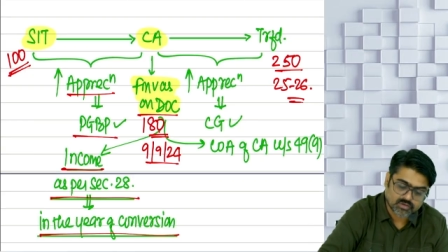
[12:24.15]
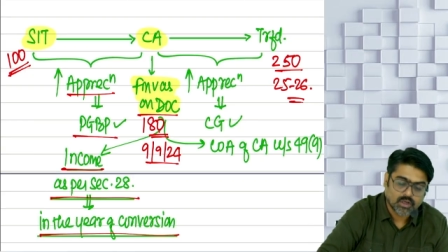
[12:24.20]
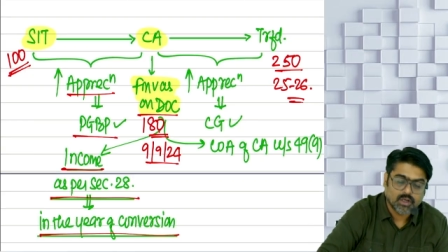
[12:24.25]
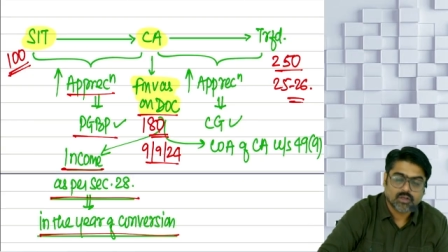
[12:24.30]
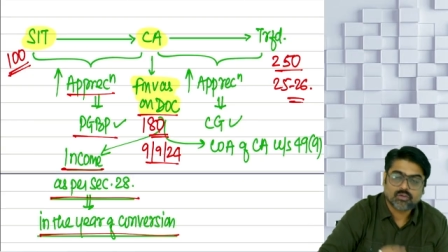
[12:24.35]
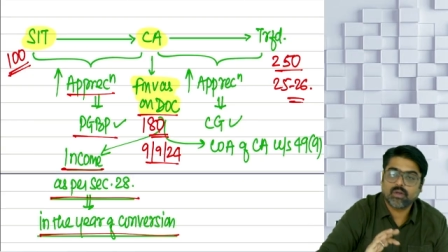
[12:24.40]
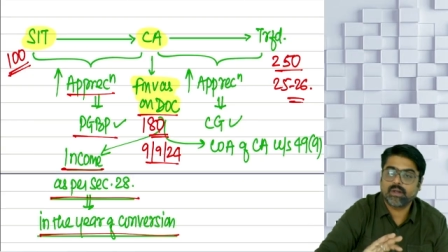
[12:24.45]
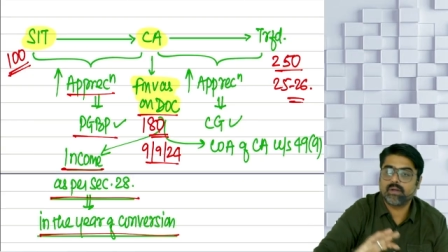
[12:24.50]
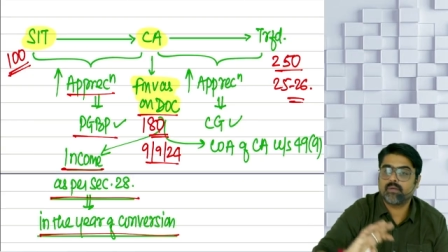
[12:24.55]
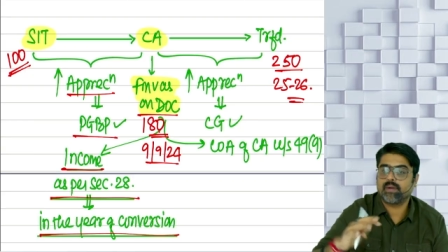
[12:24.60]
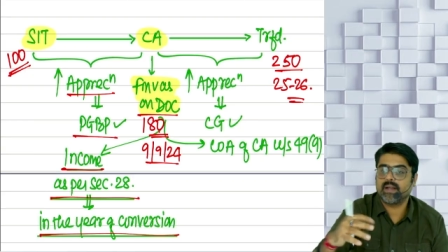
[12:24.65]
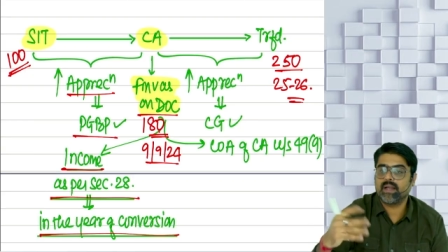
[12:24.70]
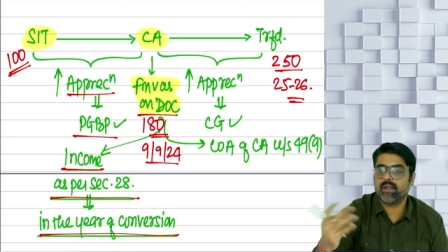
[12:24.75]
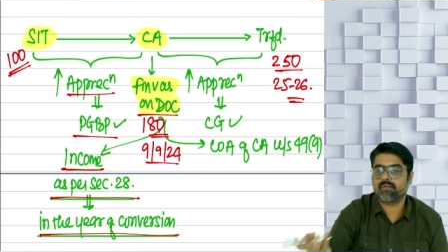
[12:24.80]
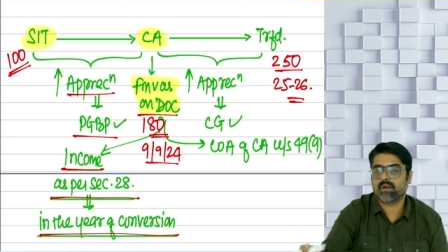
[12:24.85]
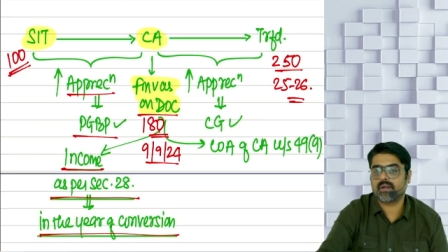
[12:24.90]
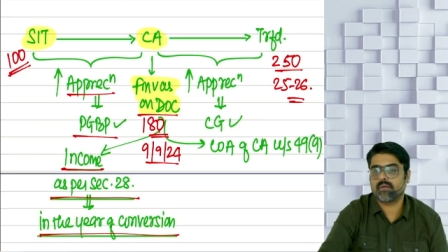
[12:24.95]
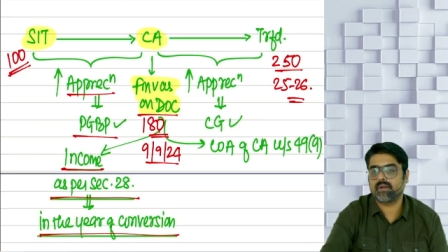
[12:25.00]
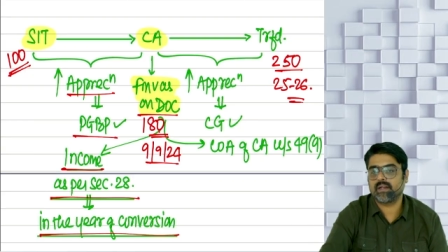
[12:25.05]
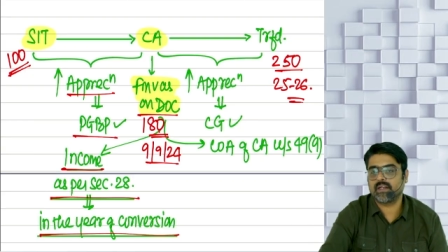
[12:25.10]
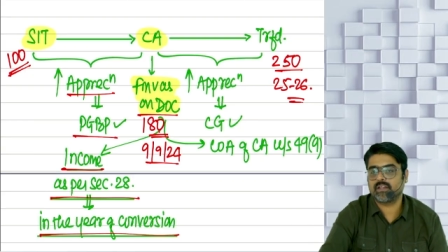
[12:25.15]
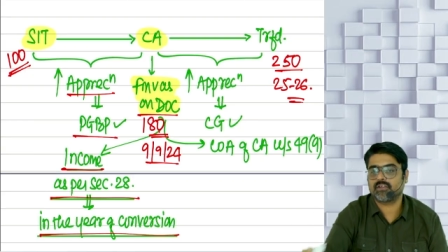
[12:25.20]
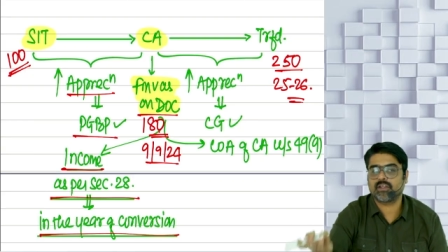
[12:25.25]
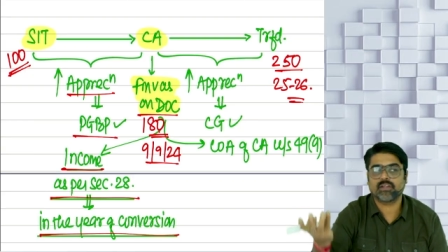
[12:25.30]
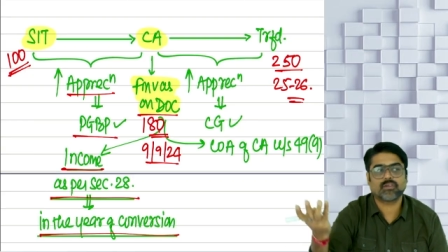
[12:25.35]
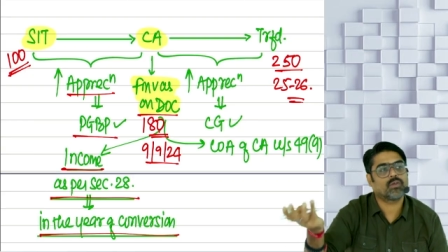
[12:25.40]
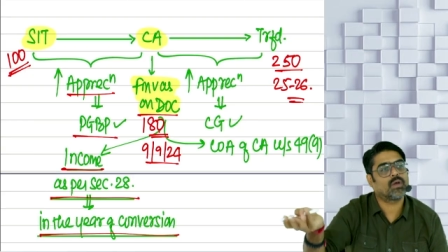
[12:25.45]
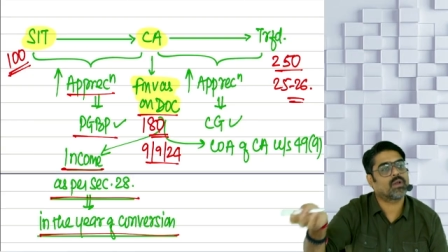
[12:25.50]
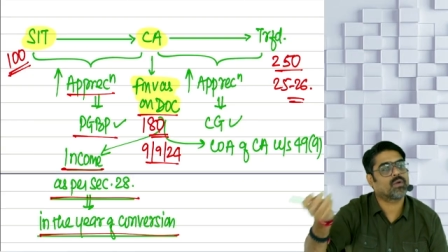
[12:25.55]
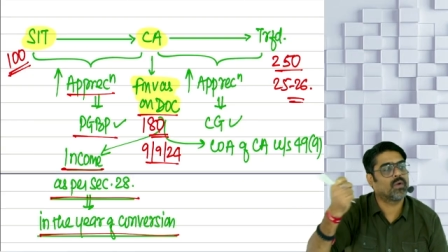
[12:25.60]
So in 25/26
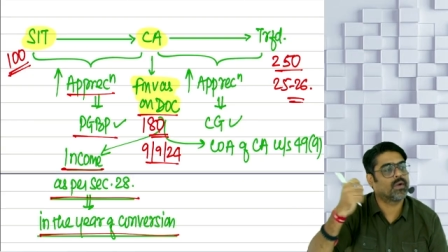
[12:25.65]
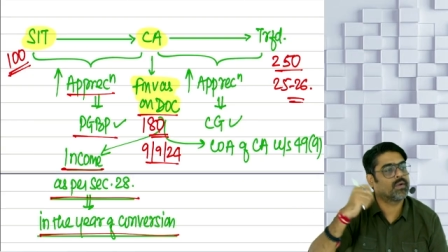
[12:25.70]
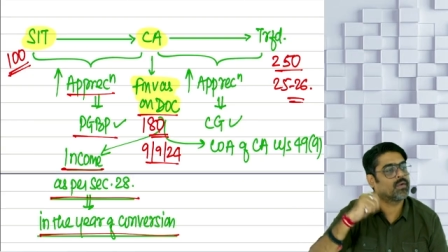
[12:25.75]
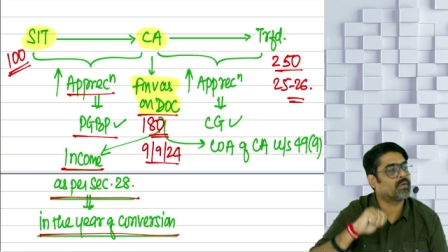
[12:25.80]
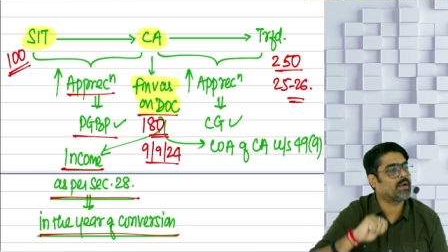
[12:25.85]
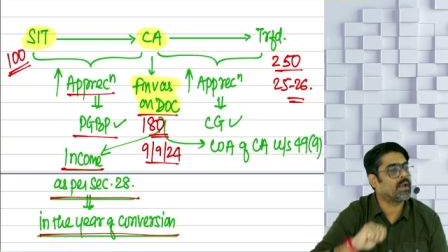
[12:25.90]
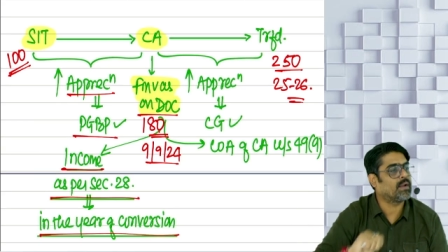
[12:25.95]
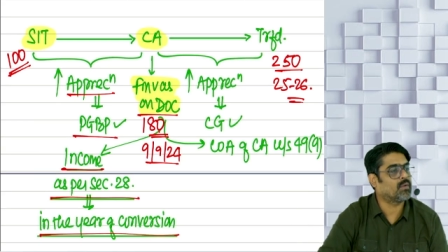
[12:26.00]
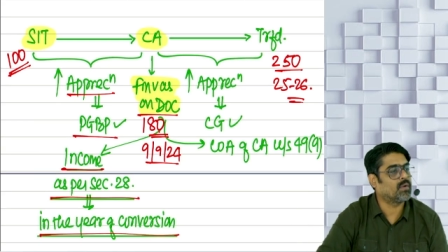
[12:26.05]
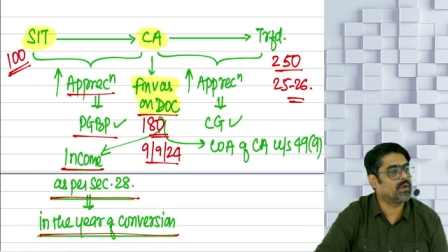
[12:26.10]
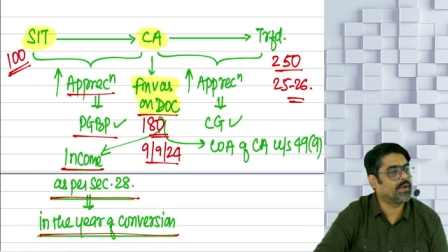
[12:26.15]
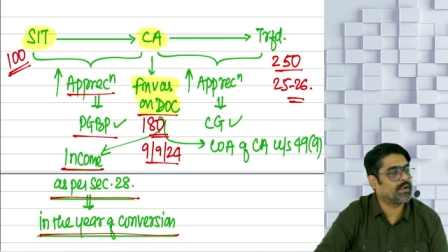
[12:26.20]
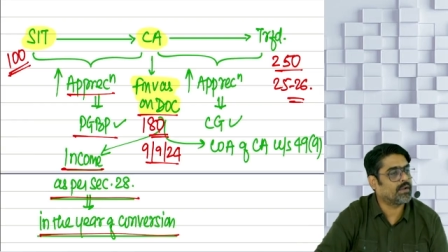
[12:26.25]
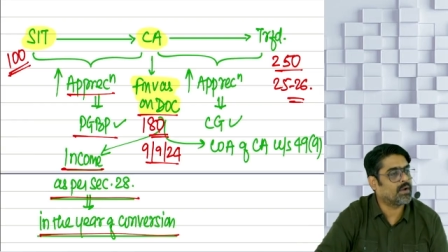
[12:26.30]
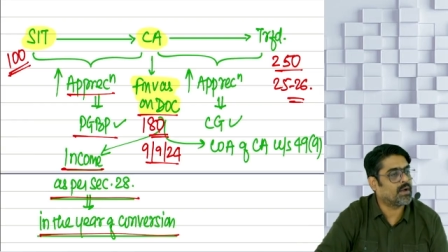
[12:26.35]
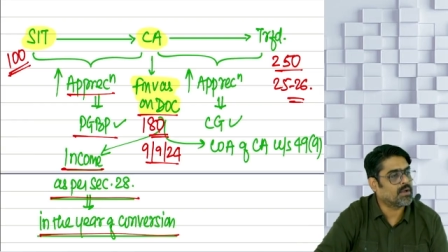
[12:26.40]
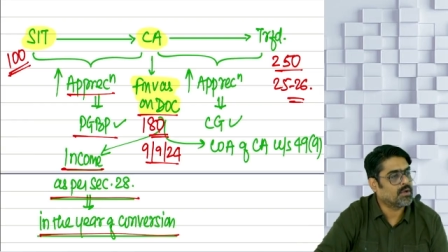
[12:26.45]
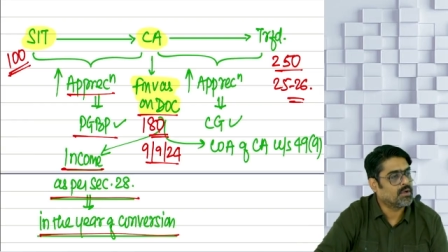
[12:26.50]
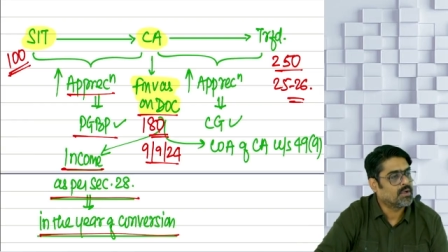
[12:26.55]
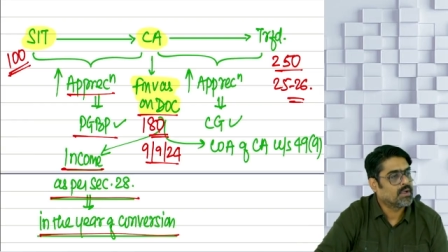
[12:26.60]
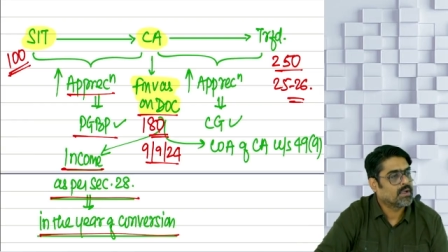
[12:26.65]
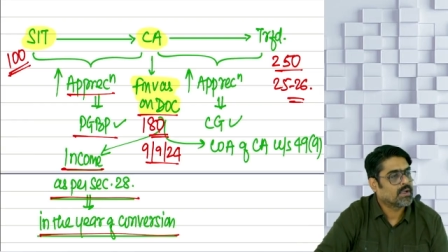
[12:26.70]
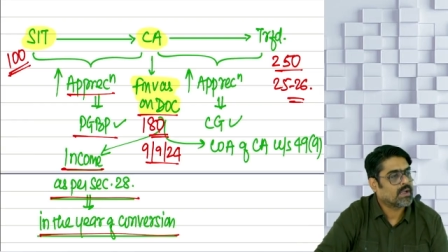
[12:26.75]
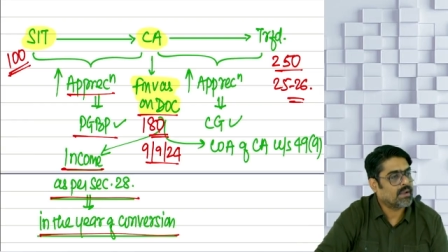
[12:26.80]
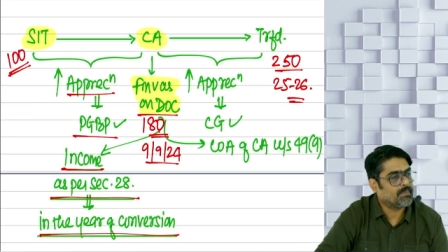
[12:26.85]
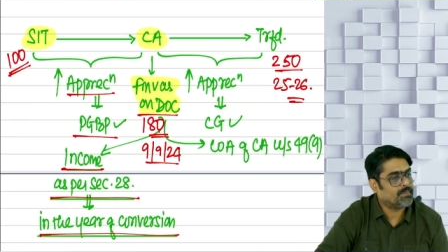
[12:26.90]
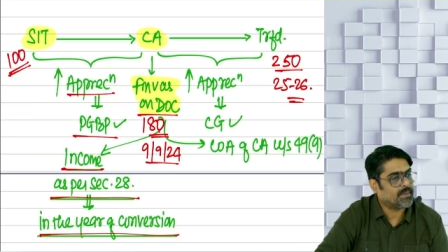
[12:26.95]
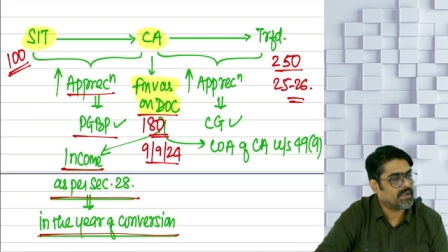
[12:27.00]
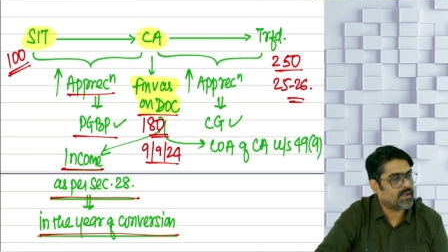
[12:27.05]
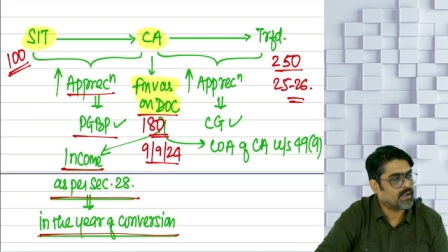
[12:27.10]
you are going to calculate your
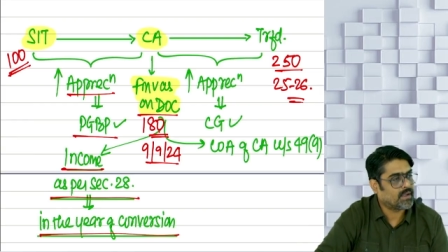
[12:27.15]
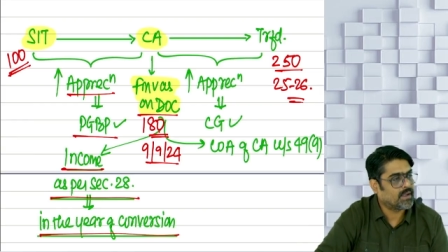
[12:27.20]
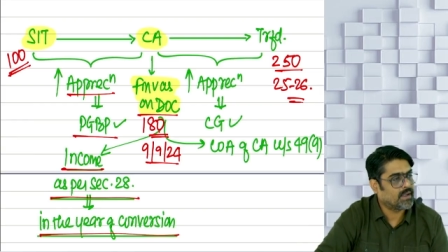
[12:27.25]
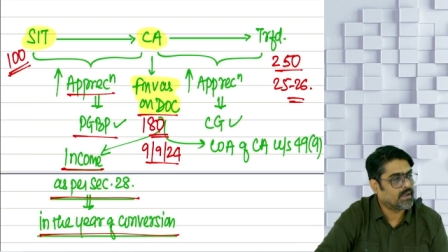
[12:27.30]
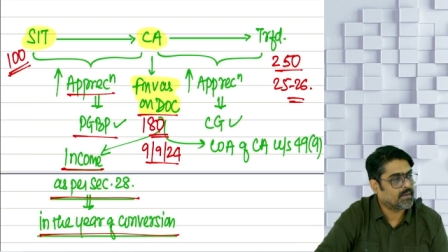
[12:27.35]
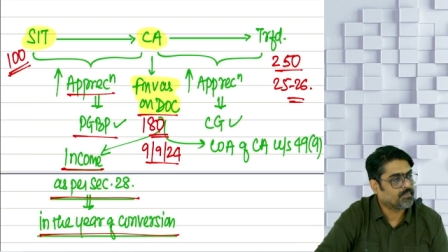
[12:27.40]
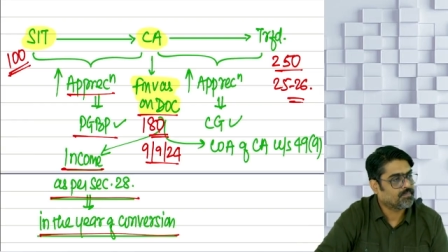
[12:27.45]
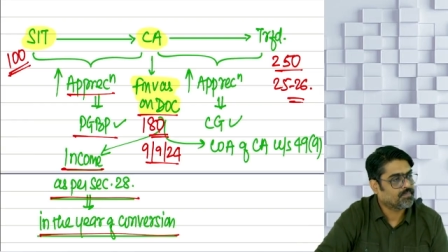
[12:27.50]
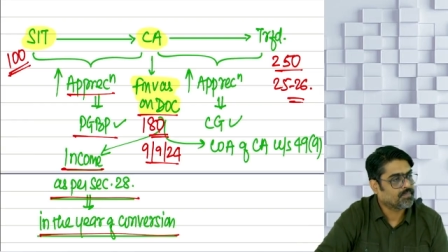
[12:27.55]
capital gain.